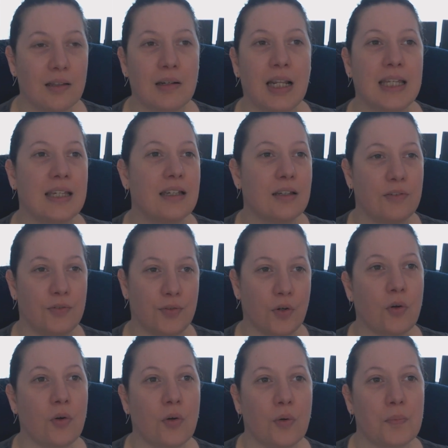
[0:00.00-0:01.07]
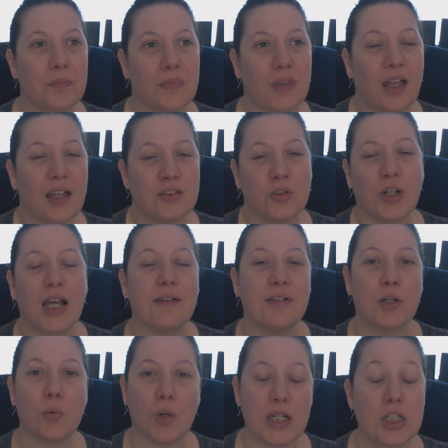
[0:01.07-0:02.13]
like for I don't
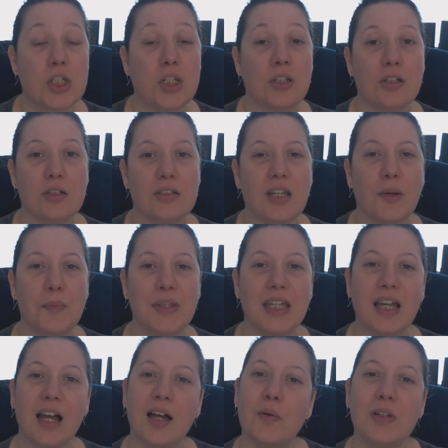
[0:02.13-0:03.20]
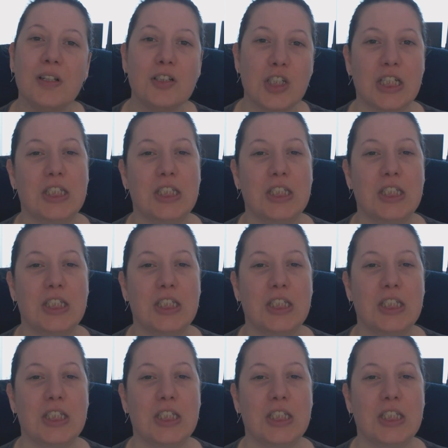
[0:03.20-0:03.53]
have a question or something, I will